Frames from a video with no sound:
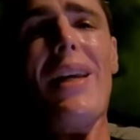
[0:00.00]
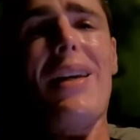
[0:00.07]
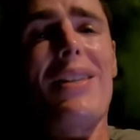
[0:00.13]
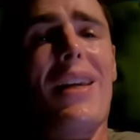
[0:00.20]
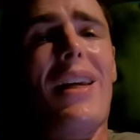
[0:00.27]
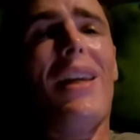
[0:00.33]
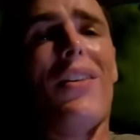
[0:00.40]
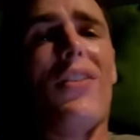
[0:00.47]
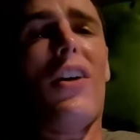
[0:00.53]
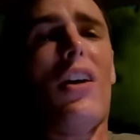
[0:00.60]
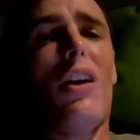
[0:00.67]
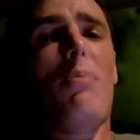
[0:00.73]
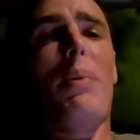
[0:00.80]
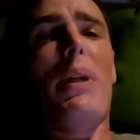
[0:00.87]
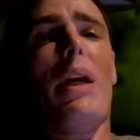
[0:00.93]
it's
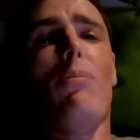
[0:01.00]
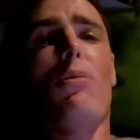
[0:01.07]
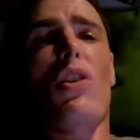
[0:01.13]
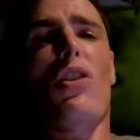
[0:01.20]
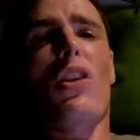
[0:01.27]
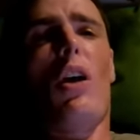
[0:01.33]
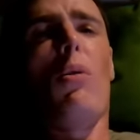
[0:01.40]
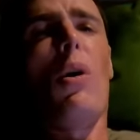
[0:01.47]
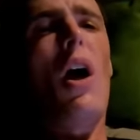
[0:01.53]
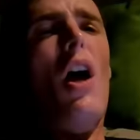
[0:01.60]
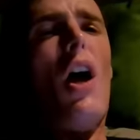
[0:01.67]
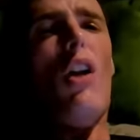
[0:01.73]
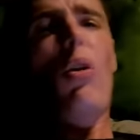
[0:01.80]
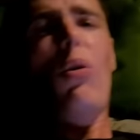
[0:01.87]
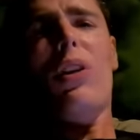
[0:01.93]
8:30 p.m. just now.
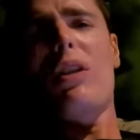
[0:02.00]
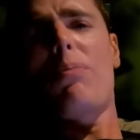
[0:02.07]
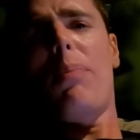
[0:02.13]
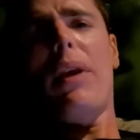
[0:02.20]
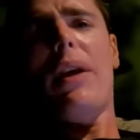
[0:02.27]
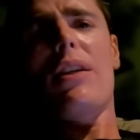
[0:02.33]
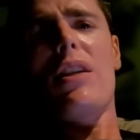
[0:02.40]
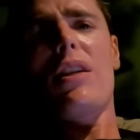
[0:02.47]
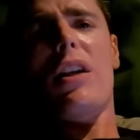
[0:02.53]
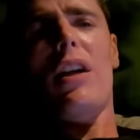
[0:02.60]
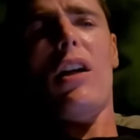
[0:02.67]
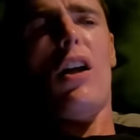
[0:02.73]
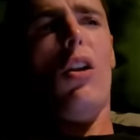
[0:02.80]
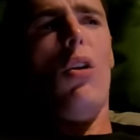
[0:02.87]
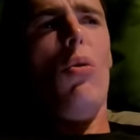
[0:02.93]
A lot of these places
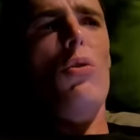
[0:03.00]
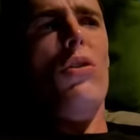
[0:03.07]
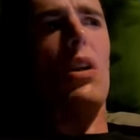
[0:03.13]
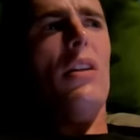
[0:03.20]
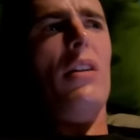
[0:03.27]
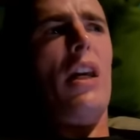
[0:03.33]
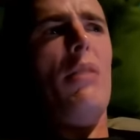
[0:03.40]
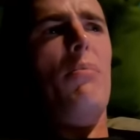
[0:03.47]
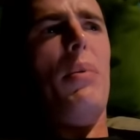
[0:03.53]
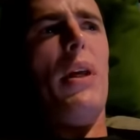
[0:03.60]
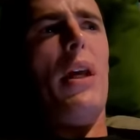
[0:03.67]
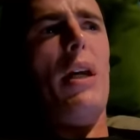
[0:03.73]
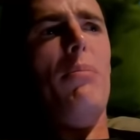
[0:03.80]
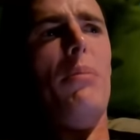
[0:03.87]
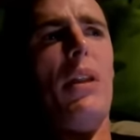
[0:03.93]
kind of close like 9
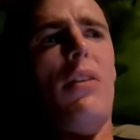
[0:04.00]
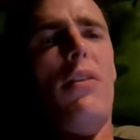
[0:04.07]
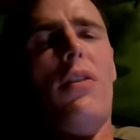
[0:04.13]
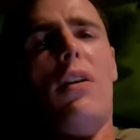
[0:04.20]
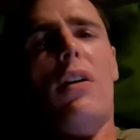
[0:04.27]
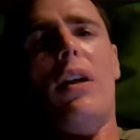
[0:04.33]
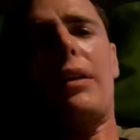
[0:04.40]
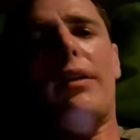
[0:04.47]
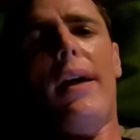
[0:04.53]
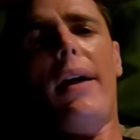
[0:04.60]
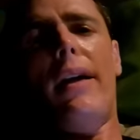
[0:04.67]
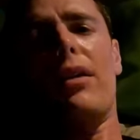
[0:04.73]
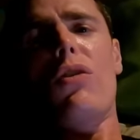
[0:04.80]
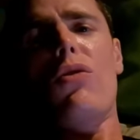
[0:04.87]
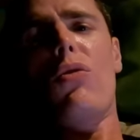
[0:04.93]
p.m, 9:30,
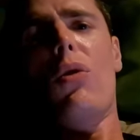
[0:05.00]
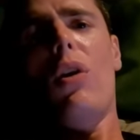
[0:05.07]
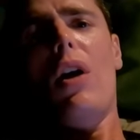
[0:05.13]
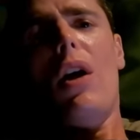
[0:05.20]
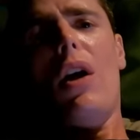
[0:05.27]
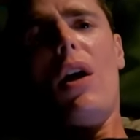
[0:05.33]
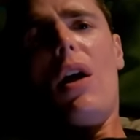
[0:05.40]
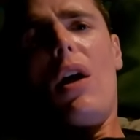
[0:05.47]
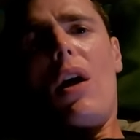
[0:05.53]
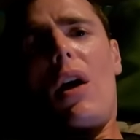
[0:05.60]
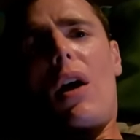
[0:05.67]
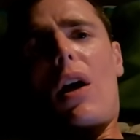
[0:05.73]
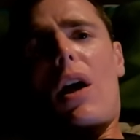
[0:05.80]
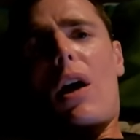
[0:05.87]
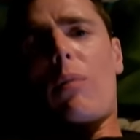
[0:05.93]
10. So
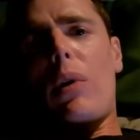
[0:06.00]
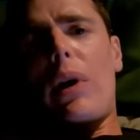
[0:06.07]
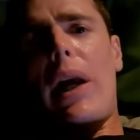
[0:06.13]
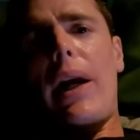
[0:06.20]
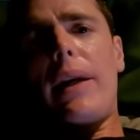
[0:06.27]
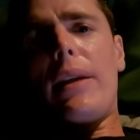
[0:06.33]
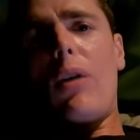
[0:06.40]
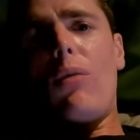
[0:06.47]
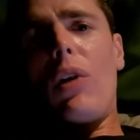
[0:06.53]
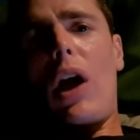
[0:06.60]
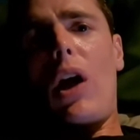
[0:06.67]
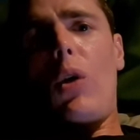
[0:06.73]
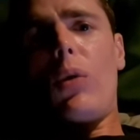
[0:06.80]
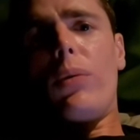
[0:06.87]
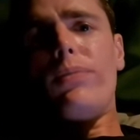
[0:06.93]
I'm going to head out
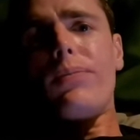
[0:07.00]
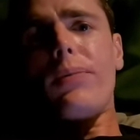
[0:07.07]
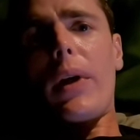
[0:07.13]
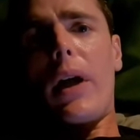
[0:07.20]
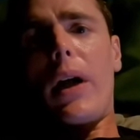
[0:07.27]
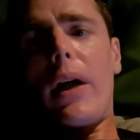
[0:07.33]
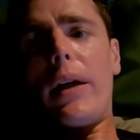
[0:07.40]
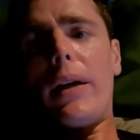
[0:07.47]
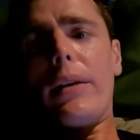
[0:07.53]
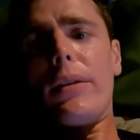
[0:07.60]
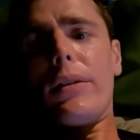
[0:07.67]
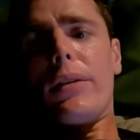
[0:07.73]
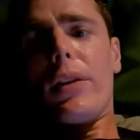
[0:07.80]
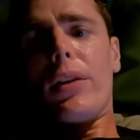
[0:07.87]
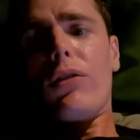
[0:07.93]
now
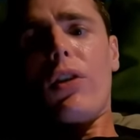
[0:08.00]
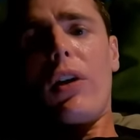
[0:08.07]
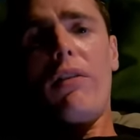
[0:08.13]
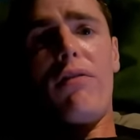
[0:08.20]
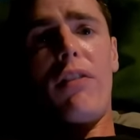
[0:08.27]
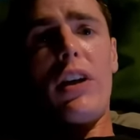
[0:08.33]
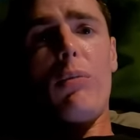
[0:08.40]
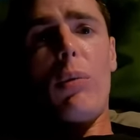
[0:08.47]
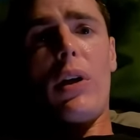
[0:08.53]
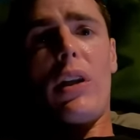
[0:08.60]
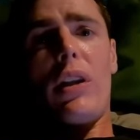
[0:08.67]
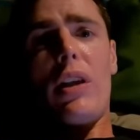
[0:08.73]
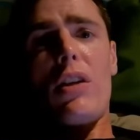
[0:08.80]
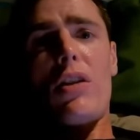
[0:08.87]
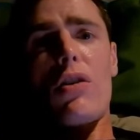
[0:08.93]
and try and find one
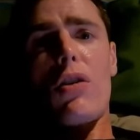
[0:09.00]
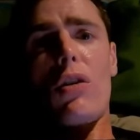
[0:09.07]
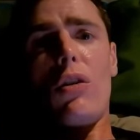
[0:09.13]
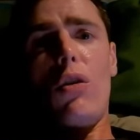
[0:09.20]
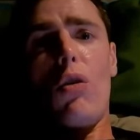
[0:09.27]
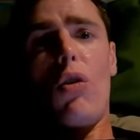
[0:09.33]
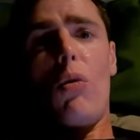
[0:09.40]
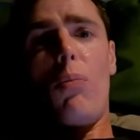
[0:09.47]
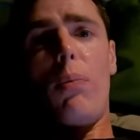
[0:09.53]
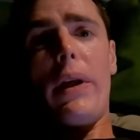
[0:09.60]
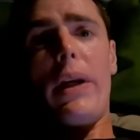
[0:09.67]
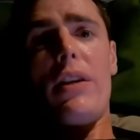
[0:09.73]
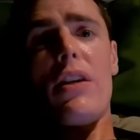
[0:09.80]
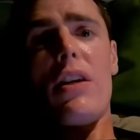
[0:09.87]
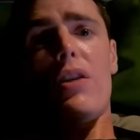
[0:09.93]
of these local
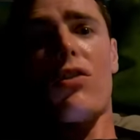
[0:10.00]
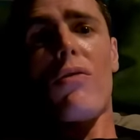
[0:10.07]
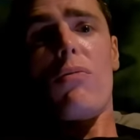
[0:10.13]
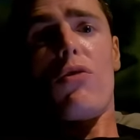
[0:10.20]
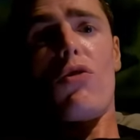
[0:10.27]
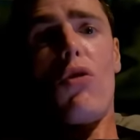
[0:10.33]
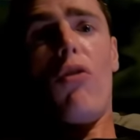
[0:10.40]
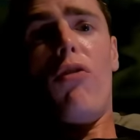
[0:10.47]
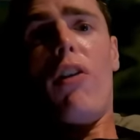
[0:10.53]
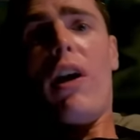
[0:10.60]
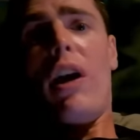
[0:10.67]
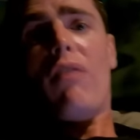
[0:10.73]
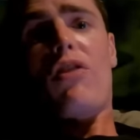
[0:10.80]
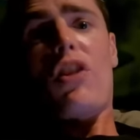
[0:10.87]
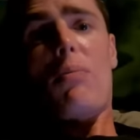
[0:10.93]
places. So
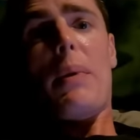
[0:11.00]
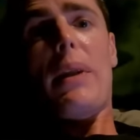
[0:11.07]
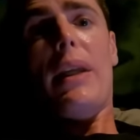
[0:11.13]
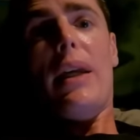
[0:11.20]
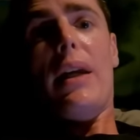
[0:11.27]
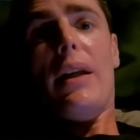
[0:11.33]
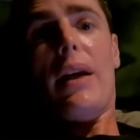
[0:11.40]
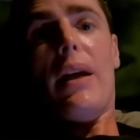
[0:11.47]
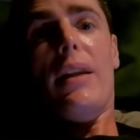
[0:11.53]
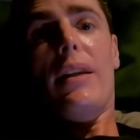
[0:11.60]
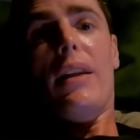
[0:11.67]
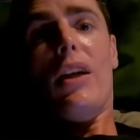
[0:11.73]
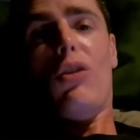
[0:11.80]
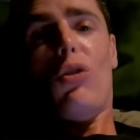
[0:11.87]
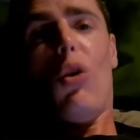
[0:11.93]
far, I've just been eating
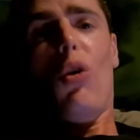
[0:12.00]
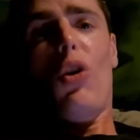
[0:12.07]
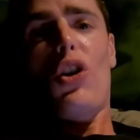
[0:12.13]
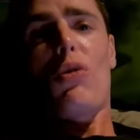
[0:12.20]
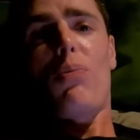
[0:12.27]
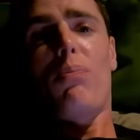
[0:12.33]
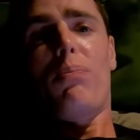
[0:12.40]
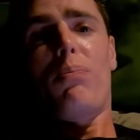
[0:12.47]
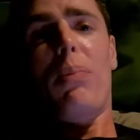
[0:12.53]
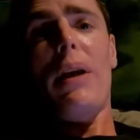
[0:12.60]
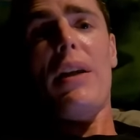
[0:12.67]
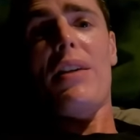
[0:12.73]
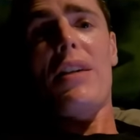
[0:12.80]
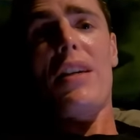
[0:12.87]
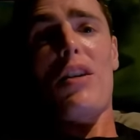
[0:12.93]
in the tourist
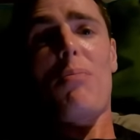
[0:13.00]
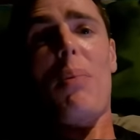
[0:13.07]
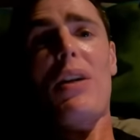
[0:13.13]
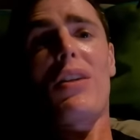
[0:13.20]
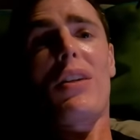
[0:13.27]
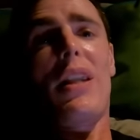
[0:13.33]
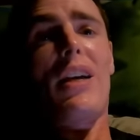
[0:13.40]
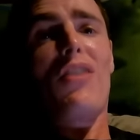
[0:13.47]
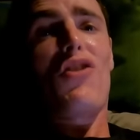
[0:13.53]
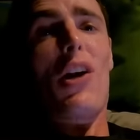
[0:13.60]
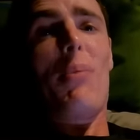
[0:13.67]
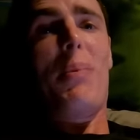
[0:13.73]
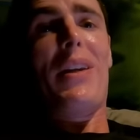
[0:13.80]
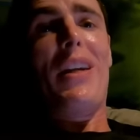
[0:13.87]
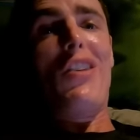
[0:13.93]
places, especially that
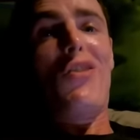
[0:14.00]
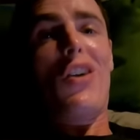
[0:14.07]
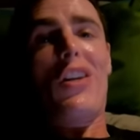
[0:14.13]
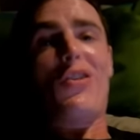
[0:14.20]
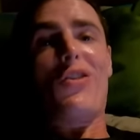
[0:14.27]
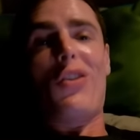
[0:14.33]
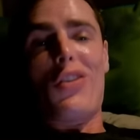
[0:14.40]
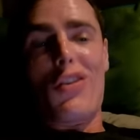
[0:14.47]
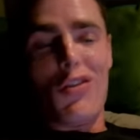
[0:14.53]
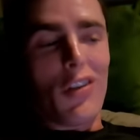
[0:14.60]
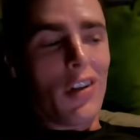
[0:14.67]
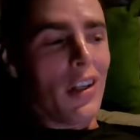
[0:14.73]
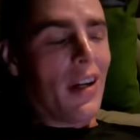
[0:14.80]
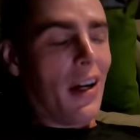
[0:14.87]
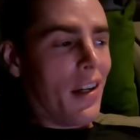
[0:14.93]
Japanese restaurant. It was
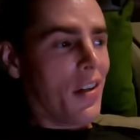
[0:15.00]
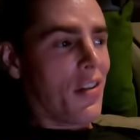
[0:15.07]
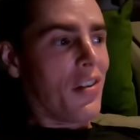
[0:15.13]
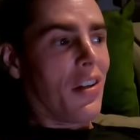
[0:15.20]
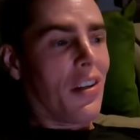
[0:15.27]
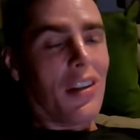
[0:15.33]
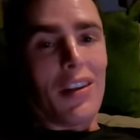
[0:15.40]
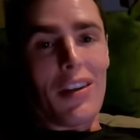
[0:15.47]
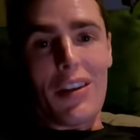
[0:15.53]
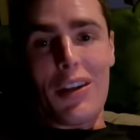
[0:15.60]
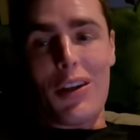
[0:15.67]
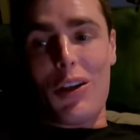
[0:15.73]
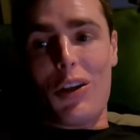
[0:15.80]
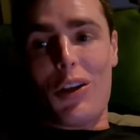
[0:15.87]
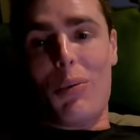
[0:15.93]
really nice,
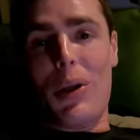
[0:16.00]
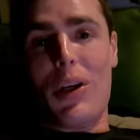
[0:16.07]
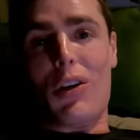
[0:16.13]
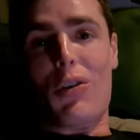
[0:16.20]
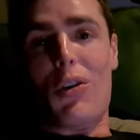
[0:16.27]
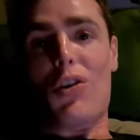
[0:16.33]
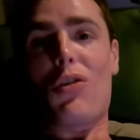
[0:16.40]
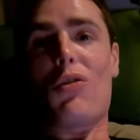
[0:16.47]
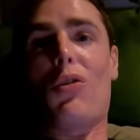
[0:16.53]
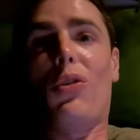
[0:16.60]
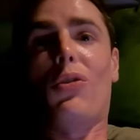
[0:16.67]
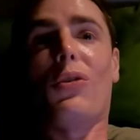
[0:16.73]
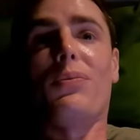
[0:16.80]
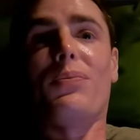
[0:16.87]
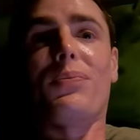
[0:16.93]
the one across the
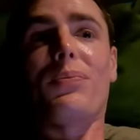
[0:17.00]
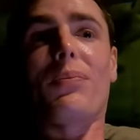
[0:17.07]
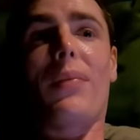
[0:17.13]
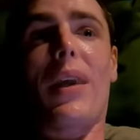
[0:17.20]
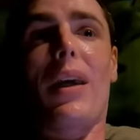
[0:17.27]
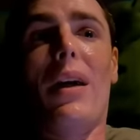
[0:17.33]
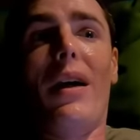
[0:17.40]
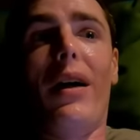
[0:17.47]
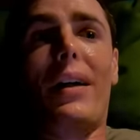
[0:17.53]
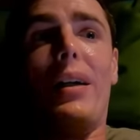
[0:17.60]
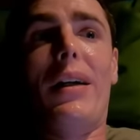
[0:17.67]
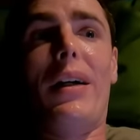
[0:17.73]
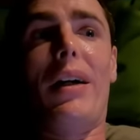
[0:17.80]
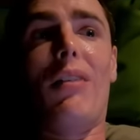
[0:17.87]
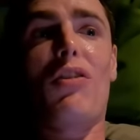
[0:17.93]
road.
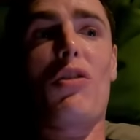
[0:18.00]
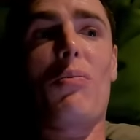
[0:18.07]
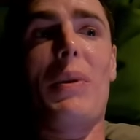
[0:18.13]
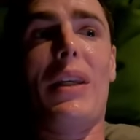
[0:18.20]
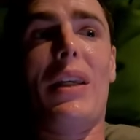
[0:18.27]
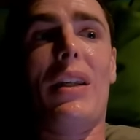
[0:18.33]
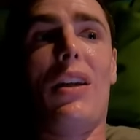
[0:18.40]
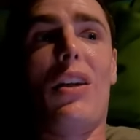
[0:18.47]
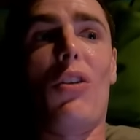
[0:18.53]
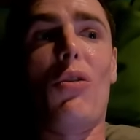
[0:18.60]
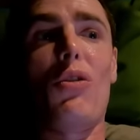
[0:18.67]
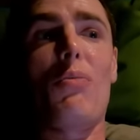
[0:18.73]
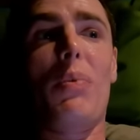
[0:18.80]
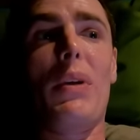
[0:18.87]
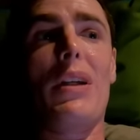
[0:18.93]
I've just been eating in
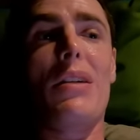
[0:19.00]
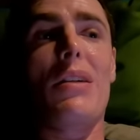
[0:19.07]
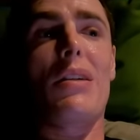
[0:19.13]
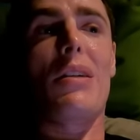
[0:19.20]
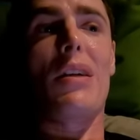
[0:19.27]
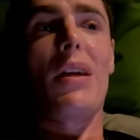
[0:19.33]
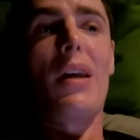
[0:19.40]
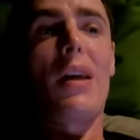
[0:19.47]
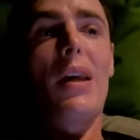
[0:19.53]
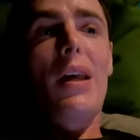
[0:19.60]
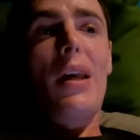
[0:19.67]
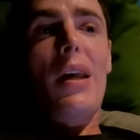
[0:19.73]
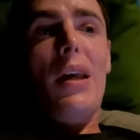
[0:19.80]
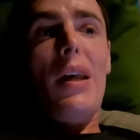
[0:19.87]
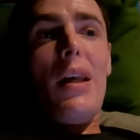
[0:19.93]
those places
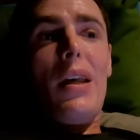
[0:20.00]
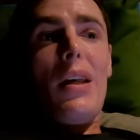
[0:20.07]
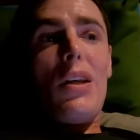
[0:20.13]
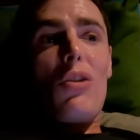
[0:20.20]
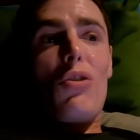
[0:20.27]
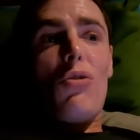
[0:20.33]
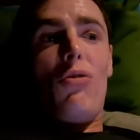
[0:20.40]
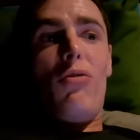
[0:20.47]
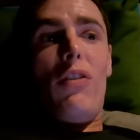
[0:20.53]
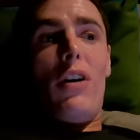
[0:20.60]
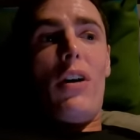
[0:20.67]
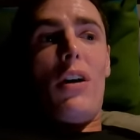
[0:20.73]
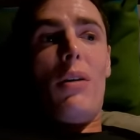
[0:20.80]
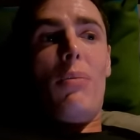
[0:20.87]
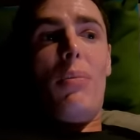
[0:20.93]
so
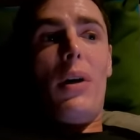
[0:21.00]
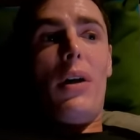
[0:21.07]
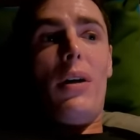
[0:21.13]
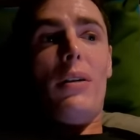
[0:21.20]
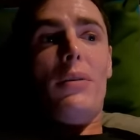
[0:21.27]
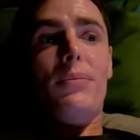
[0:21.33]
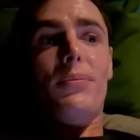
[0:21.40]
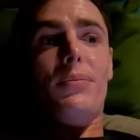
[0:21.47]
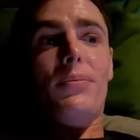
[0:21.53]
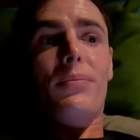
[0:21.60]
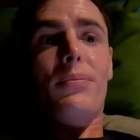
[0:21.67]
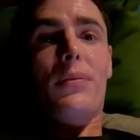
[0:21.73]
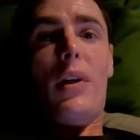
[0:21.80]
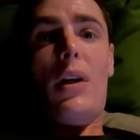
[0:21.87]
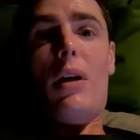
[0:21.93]
far, but
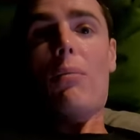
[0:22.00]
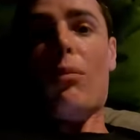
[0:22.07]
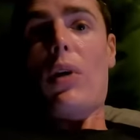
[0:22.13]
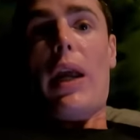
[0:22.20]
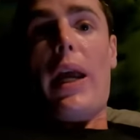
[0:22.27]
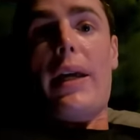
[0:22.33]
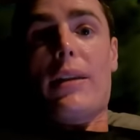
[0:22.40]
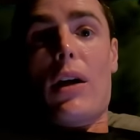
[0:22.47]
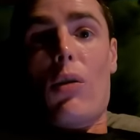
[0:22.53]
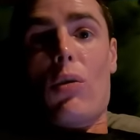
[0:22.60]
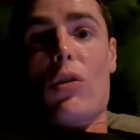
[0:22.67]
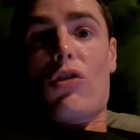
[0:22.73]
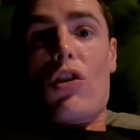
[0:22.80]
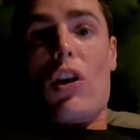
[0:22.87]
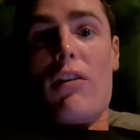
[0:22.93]
yeah, I'm gonna head
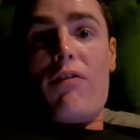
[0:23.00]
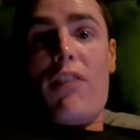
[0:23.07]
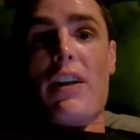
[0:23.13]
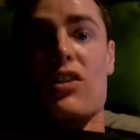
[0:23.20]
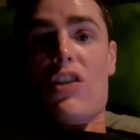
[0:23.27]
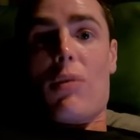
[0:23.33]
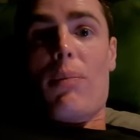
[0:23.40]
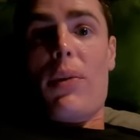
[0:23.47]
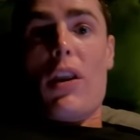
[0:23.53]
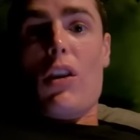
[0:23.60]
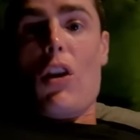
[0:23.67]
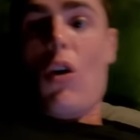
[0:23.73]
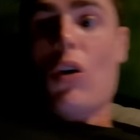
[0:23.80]
out and try and find something